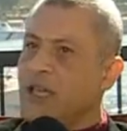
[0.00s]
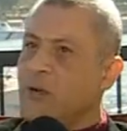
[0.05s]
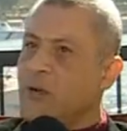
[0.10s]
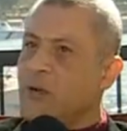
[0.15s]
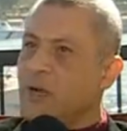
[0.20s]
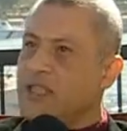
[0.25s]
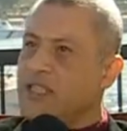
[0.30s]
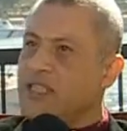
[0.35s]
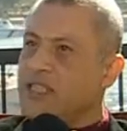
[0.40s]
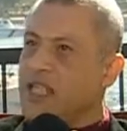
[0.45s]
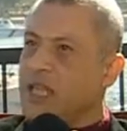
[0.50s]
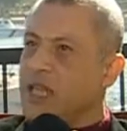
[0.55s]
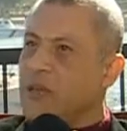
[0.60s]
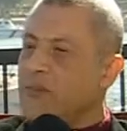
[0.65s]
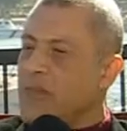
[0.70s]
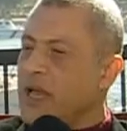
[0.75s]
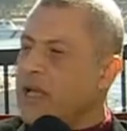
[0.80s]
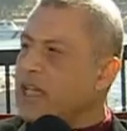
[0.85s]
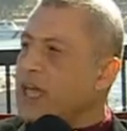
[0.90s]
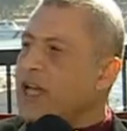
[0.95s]
what is the
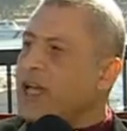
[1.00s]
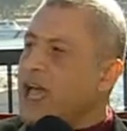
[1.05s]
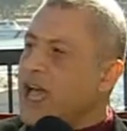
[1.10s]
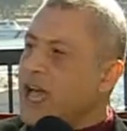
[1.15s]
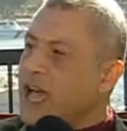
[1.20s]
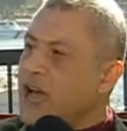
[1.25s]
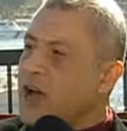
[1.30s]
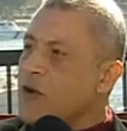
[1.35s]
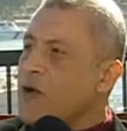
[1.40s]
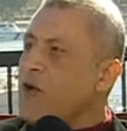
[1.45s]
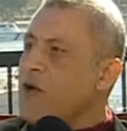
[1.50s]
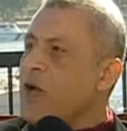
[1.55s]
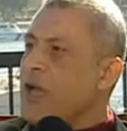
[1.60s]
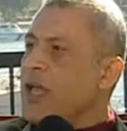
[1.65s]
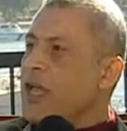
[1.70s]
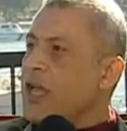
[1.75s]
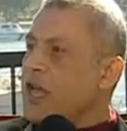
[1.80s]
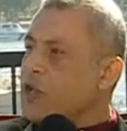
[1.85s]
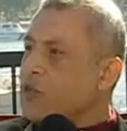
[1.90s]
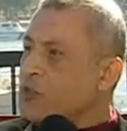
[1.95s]
impact and how
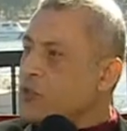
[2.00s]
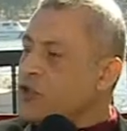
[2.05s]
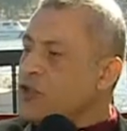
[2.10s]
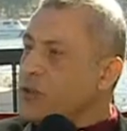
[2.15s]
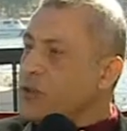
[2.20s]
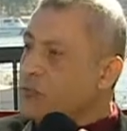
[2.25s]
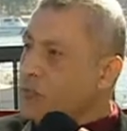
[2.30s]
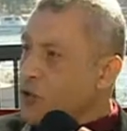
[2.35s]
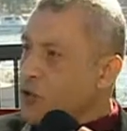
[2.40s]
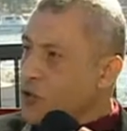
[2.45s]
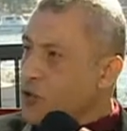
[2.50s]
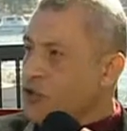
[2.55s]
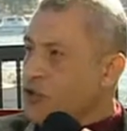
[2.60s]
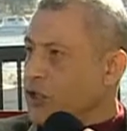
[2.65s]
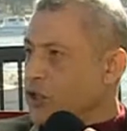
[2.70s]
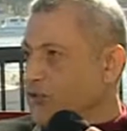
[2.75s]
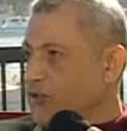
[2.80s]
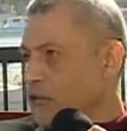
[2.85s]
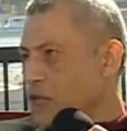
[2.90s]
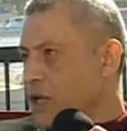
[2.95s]
it was
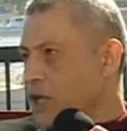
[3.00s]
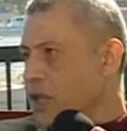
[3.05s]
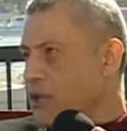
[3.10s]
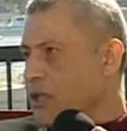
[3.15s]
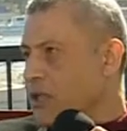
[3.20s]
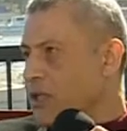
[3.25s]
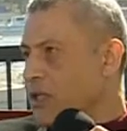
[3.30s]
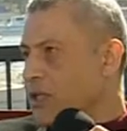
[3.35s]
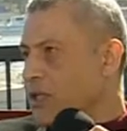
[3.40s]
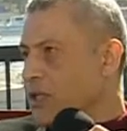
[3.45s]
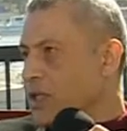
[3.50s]
important for us